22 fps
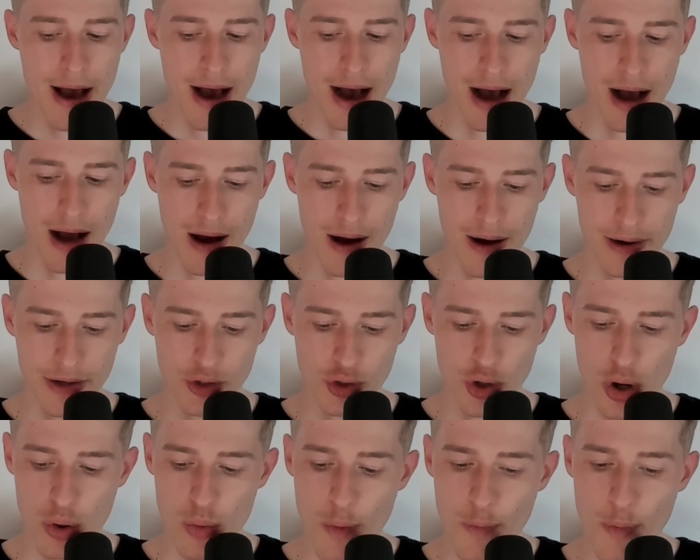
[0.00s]
I
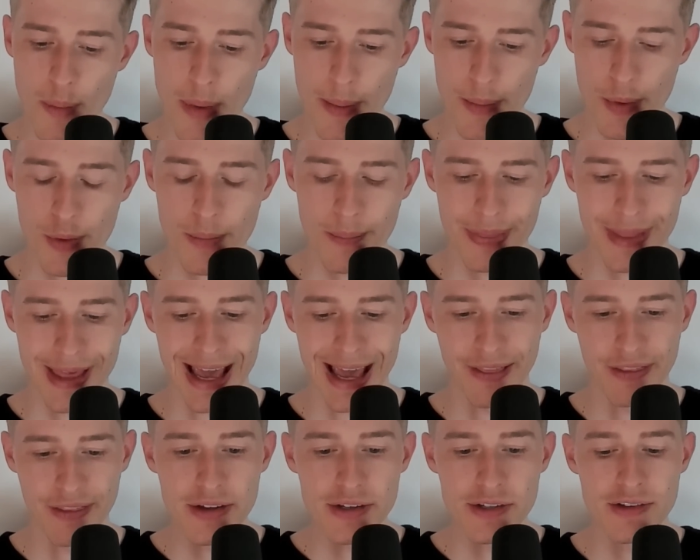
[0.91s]
talked with a member
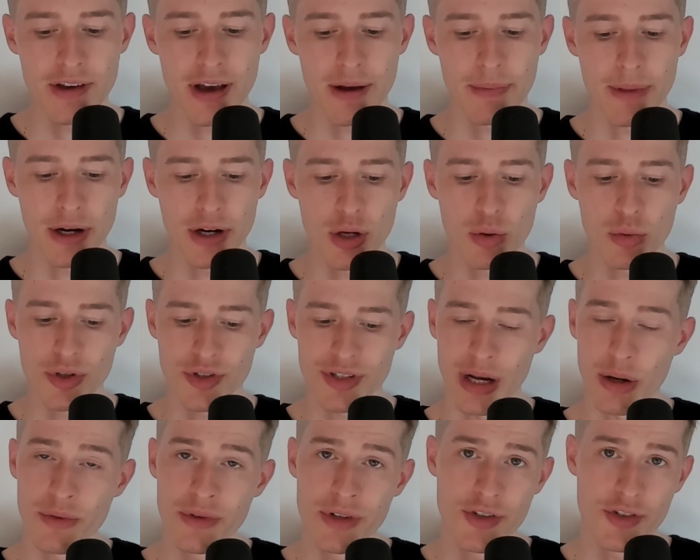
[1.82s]
and he said that he was
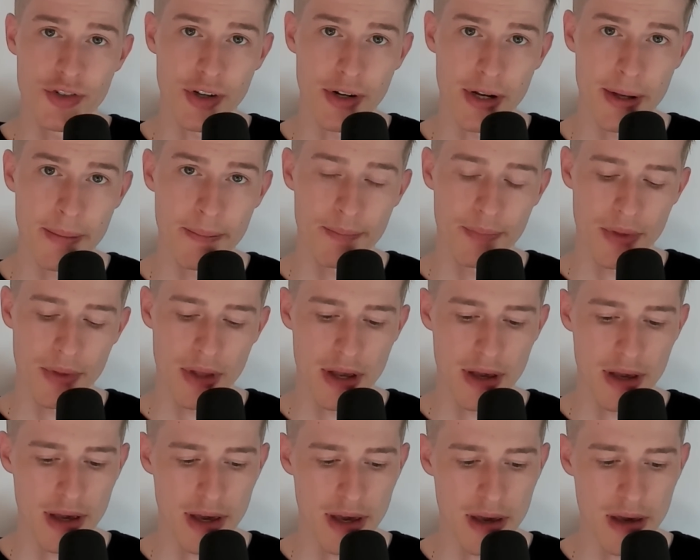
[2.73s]
out in the city.
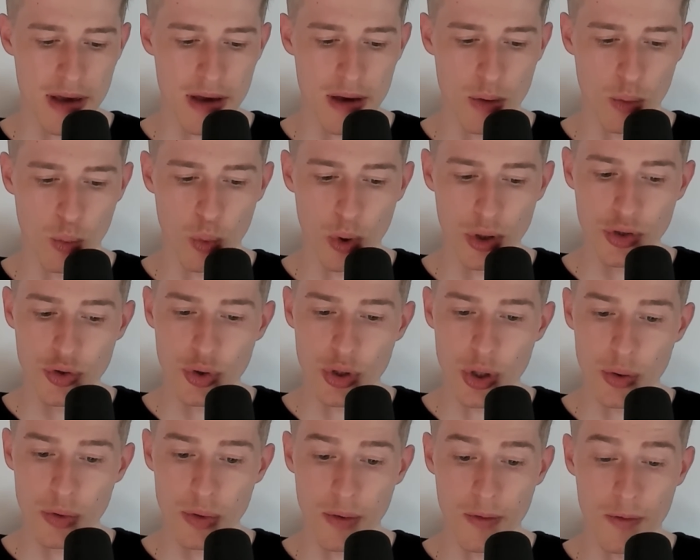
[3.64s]
He wanted to go
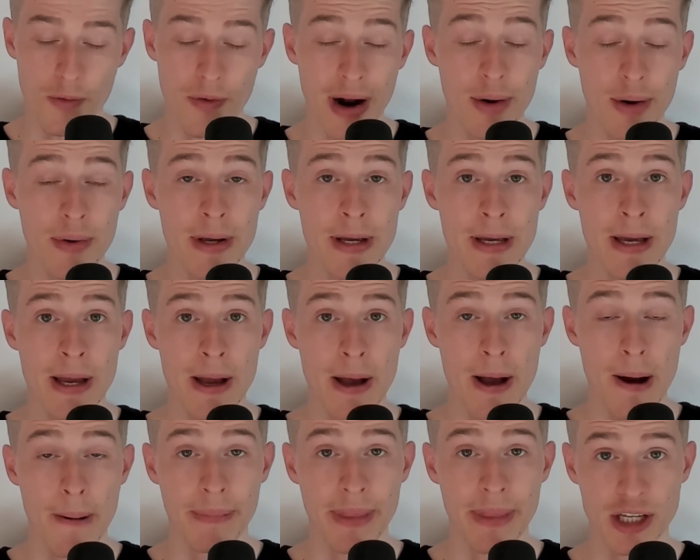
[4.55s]
to a very
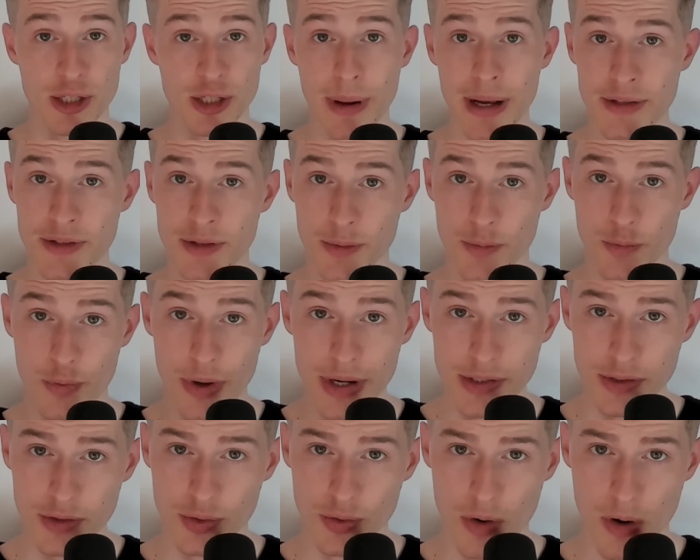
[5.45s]
expensive
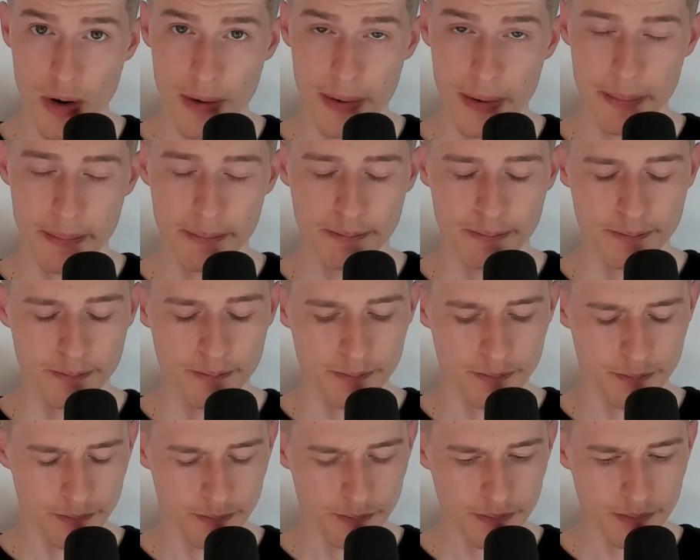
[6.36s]
restaurant.
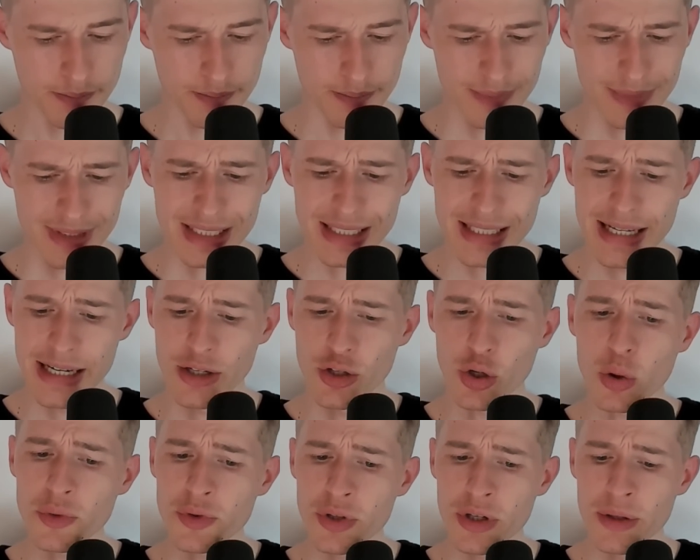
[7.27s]
And he
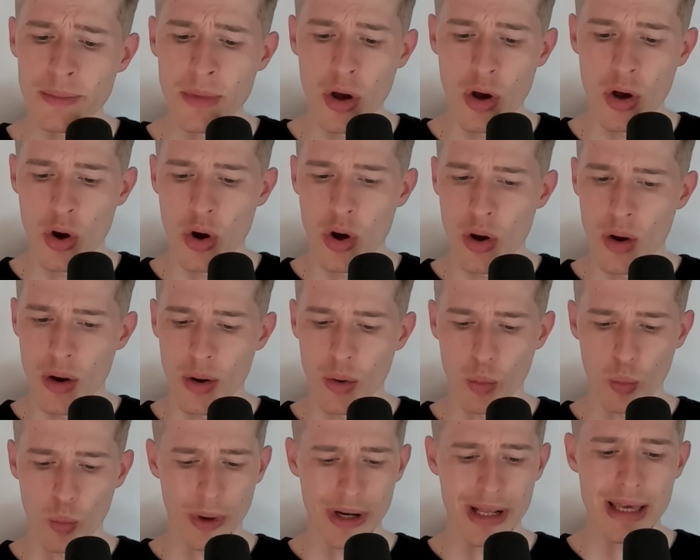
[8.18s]
told him
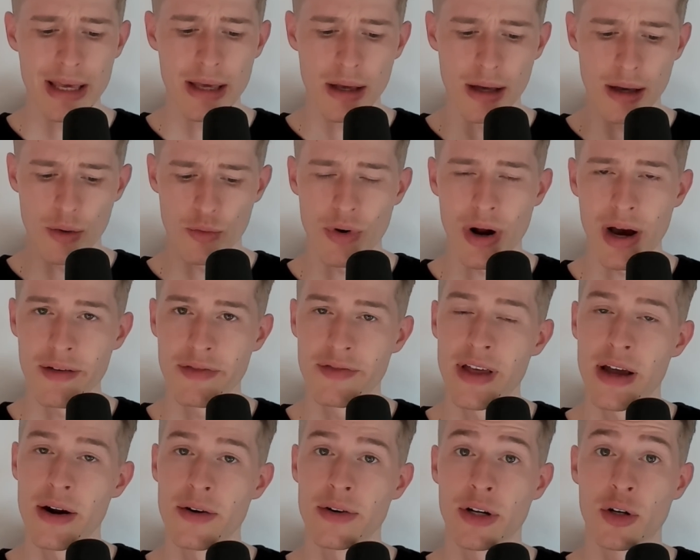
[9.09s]
when he arrived
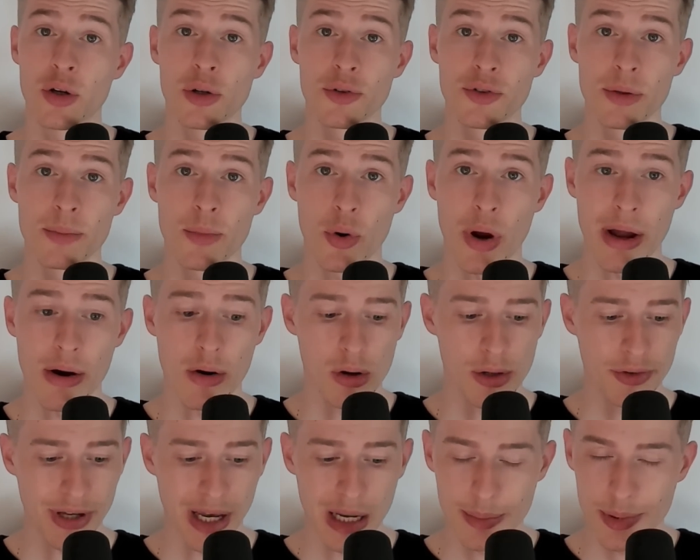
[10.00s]
there, they told him, okay, all
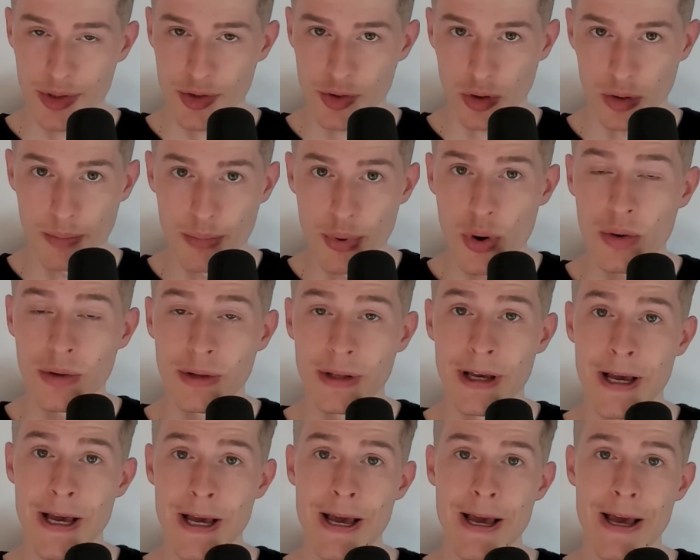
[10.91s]
tables are booked
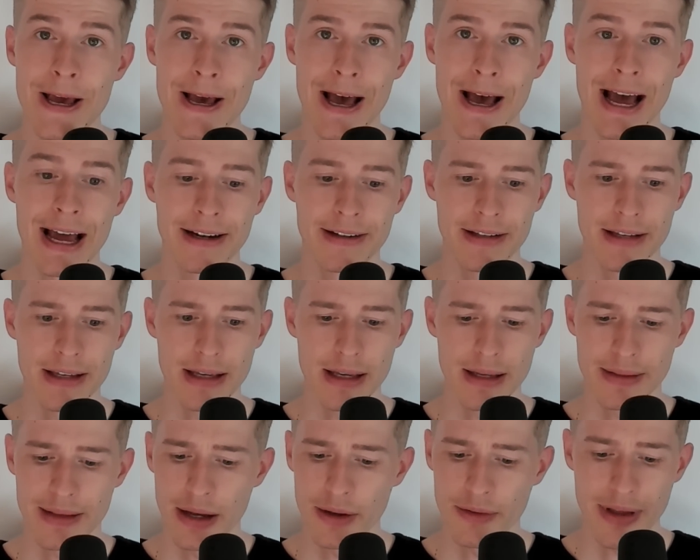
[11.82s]
and he
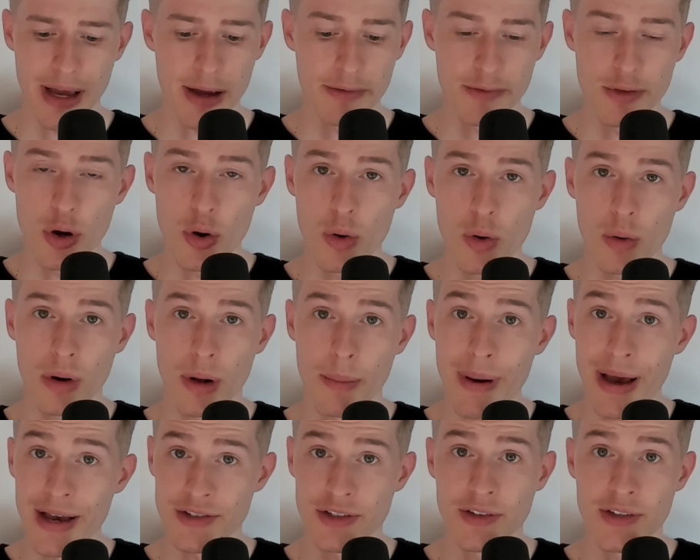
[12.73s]
they, they have no
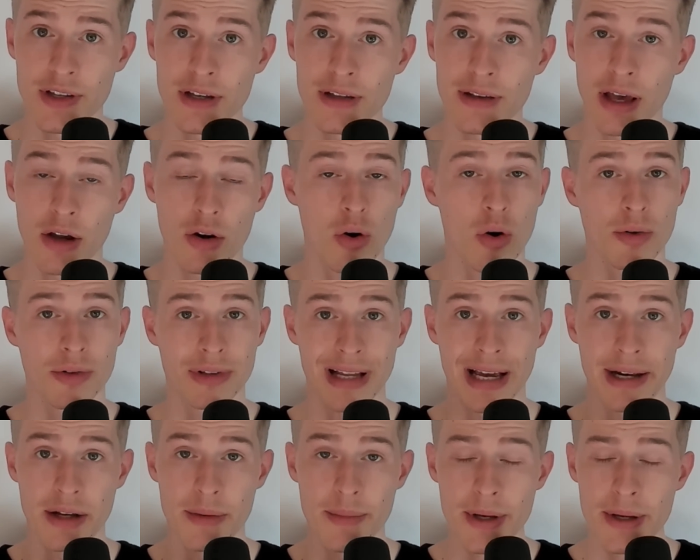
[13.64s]
capacity, they can't
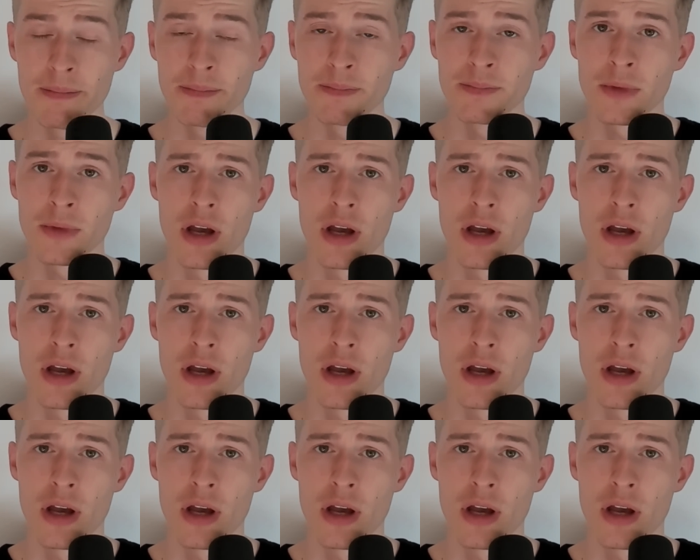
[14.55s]
let him in.